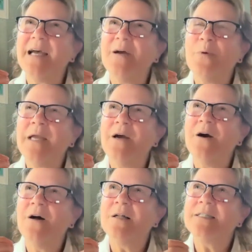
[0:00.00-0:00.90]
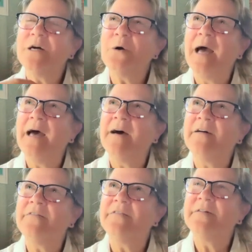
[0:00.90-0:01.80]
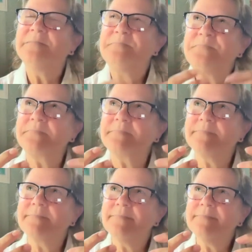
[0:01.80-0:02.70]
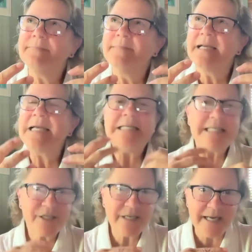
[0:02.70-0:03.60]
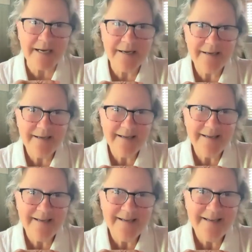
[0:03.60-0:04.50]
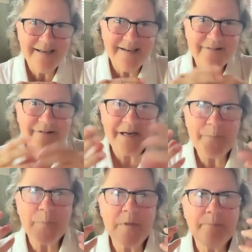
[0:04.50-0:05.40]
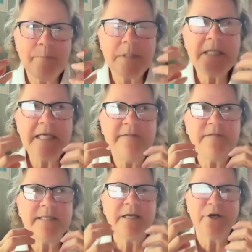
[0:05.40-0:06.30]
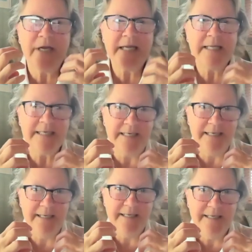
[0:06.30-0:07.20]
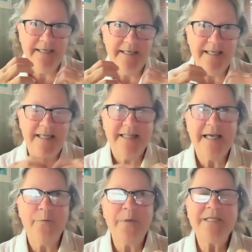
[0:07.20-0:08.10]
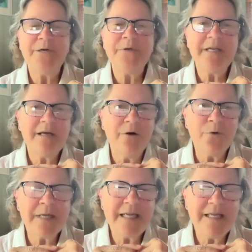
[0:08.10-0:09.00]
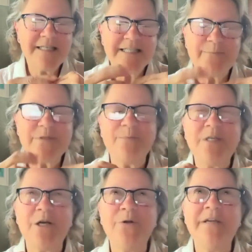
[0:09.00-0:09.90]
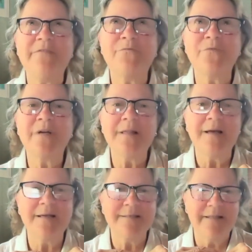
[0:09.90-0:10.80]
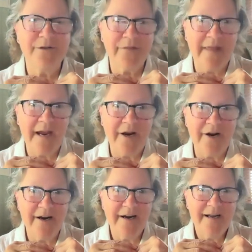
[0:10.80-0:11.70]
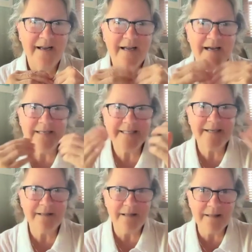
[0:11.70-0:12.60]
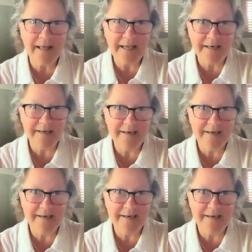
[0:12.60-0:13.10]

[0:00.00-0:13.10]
We also have conditioning, right? But beliefs that are hidden that we don't only we don't even realize they're there until a light